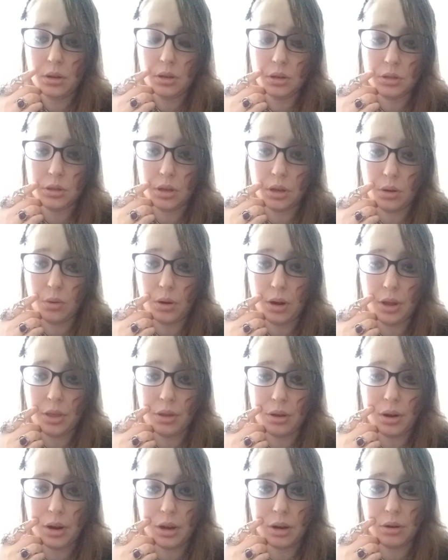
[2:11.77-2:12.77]
So I
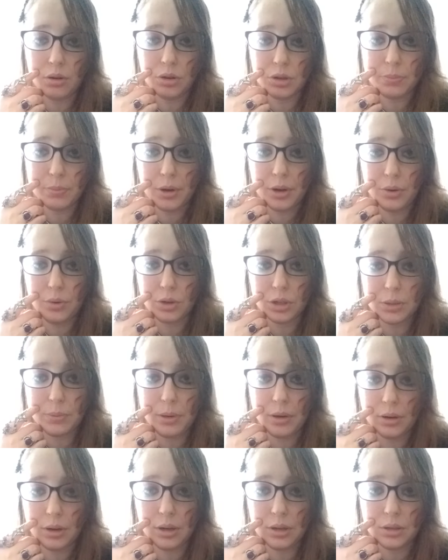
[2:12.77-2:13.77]
thought I could use my own
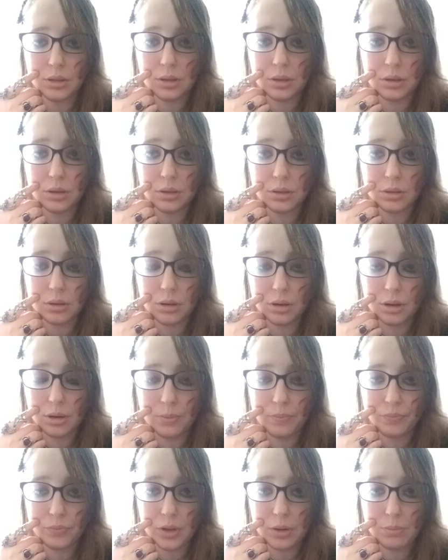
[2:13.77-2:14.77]
experiences
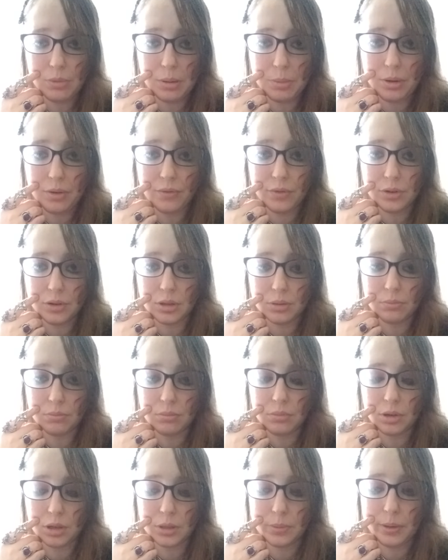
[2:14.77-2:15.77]
um, and maybe even some
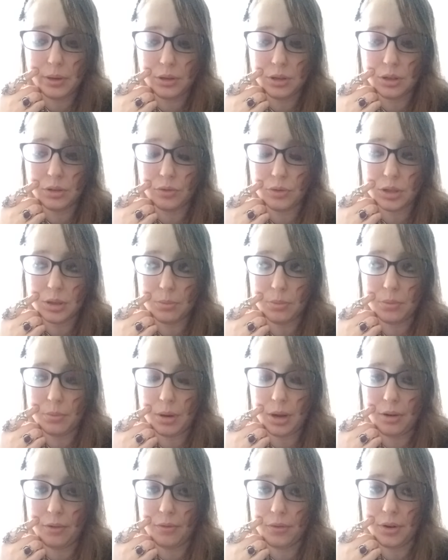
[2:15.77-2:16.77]
experiences for some of
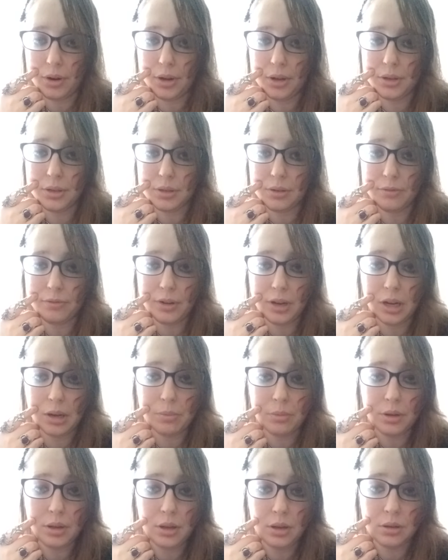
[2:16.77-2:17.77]
my friends and
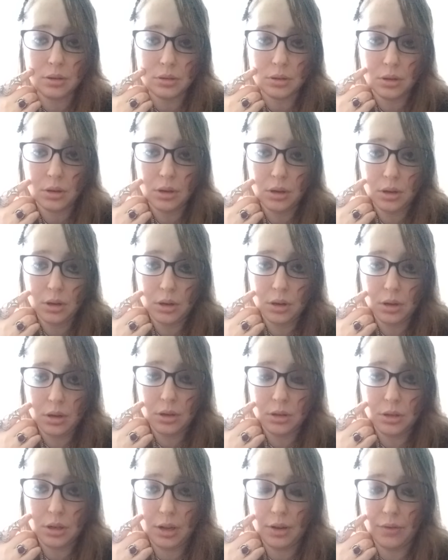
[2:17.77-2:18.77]
families
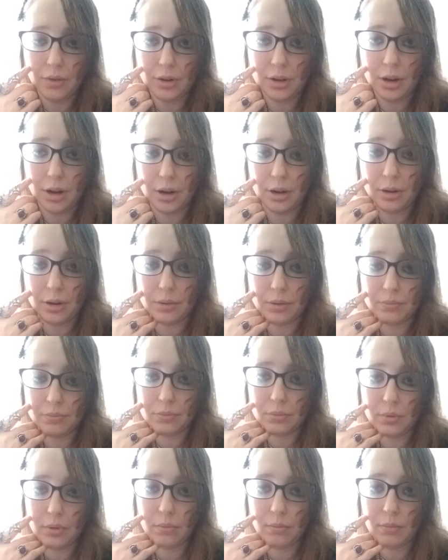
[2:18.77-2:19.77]
to even kind of
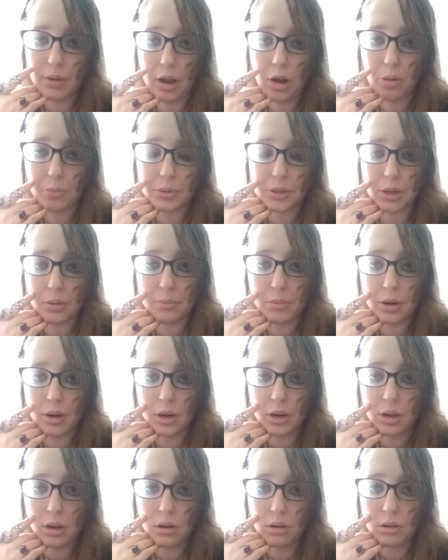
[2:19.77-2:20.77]
help
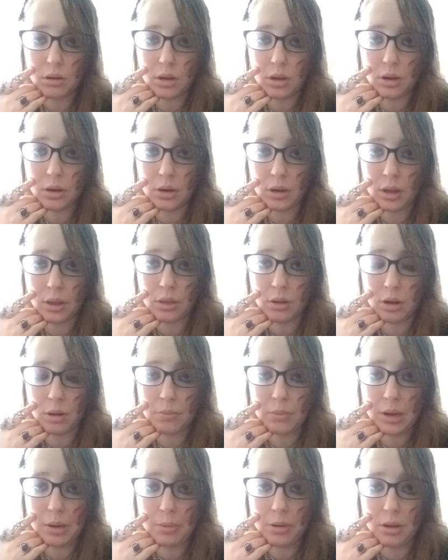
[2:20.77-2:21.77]
somebody. And I
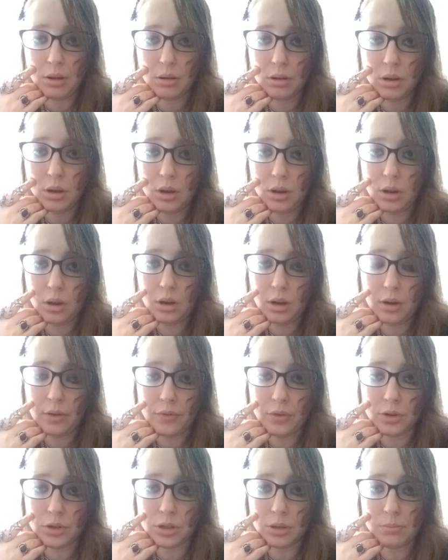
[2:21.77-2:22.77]
thought maybe if
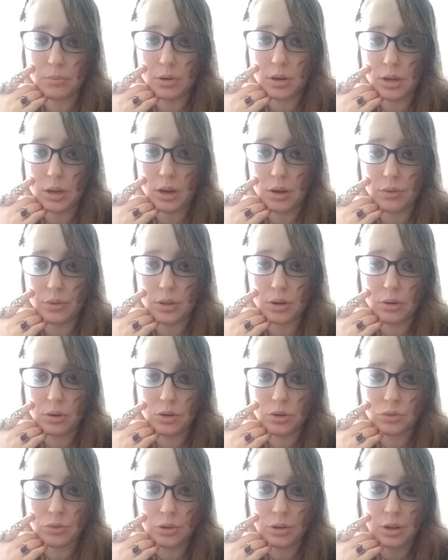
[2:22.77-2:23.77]
there's somebody out there
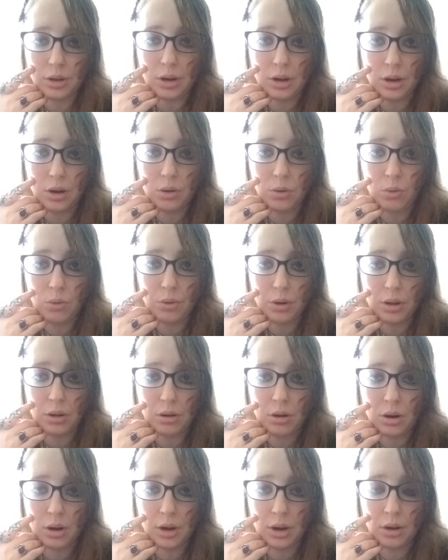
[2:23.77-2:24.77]
who's really kind of holding
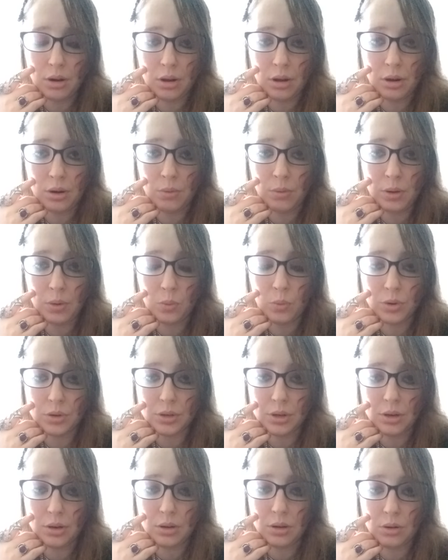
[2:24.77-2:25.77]
on and not knowing what
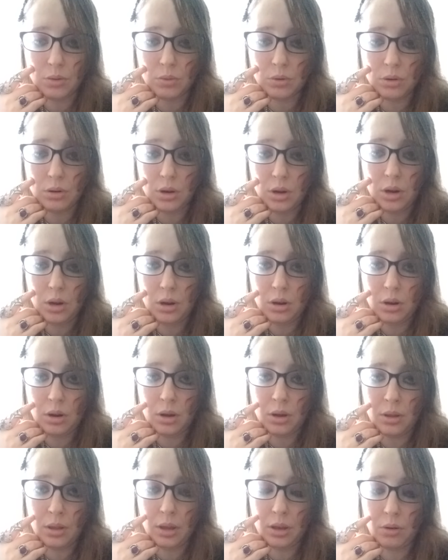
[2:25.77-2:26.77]
to do
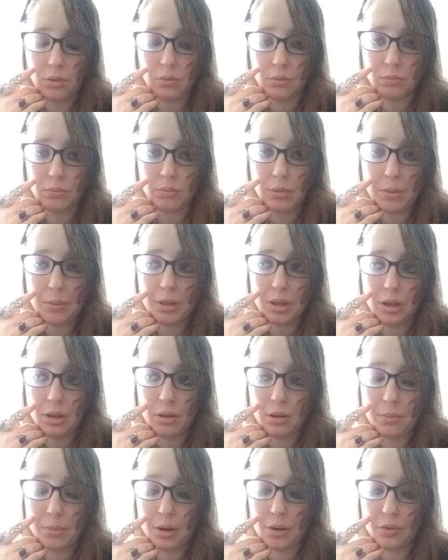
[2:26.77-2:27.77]
and they don't maybe that
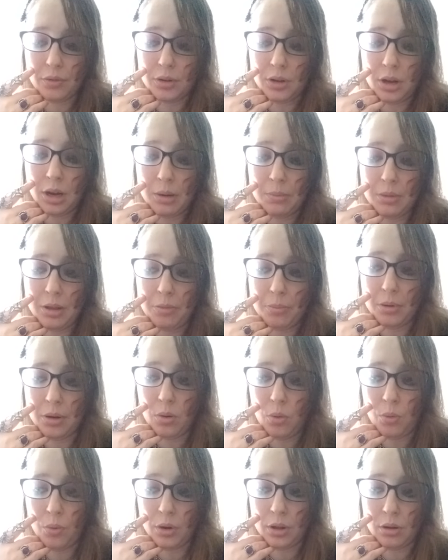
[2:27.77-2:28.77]
amount of time they've been
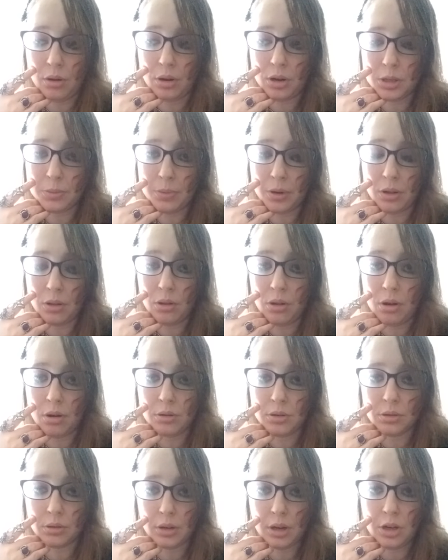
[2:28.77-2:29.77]
holding on has been a long
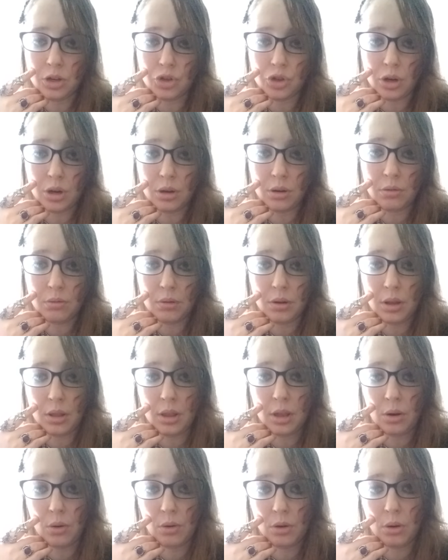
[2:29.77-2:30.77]
duration and
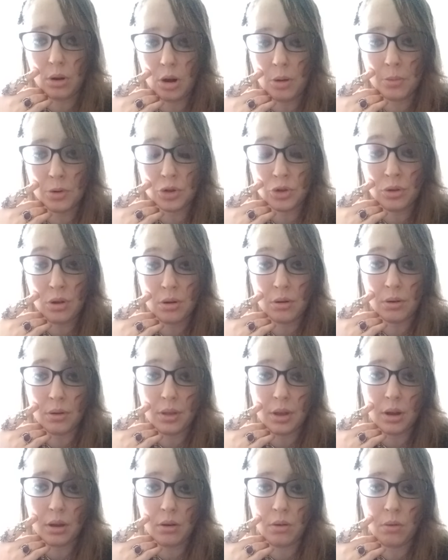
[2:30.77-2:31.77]
they don't know how much longer
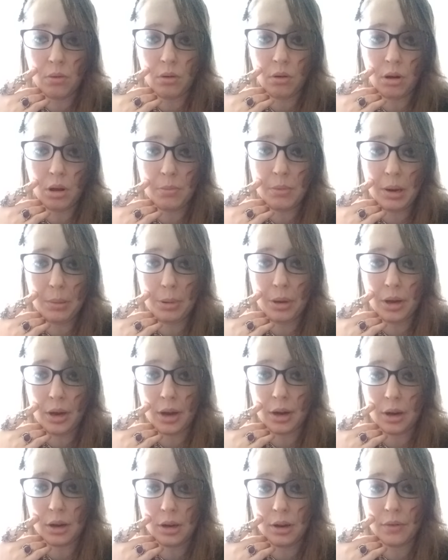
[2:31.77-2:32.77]
they can hold on maybe i
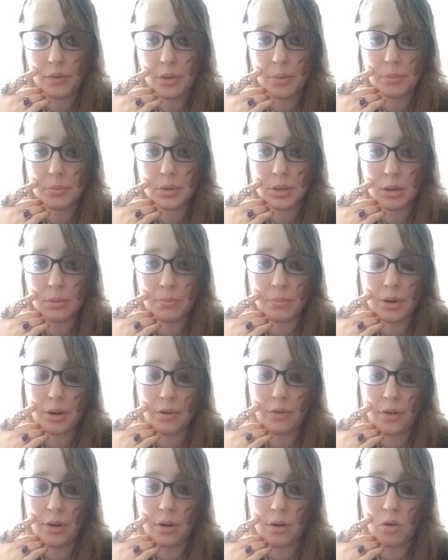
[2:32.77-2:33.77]
could give them some bit
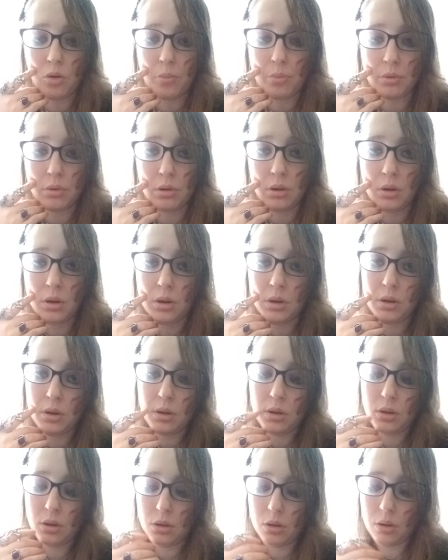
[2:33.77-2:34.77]
of hope
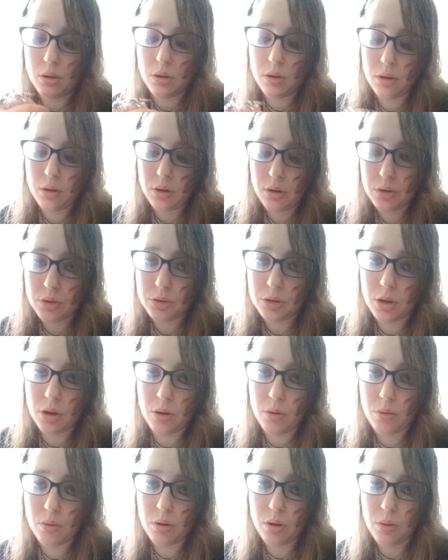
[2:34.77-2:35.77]

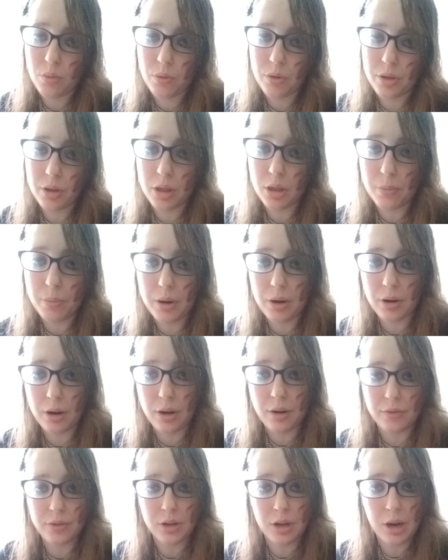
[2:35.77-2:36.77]
so within the
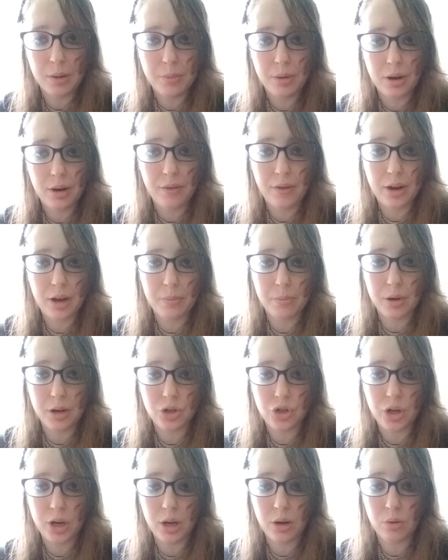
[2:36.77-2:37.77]
period of time that i've had my
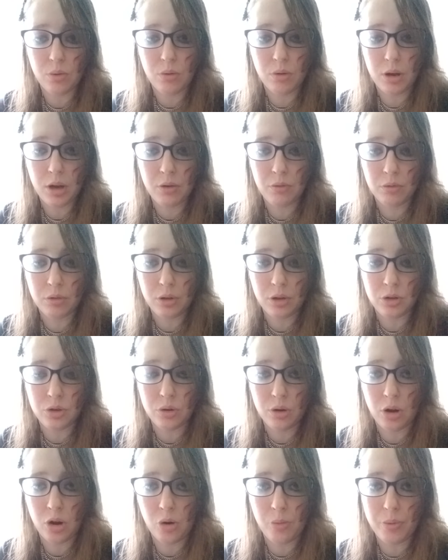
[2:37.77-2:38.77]
channel i really do
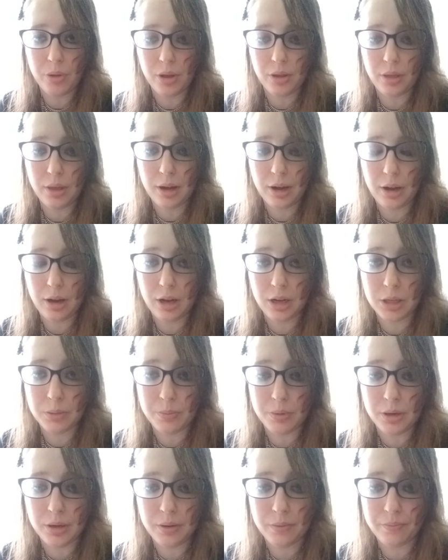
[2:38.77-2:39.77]
hope that that has
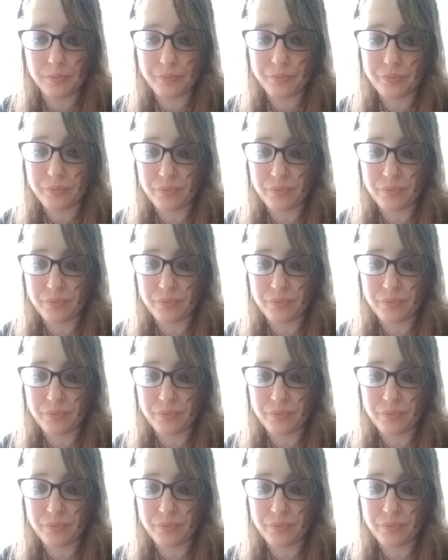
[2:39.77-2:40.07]
been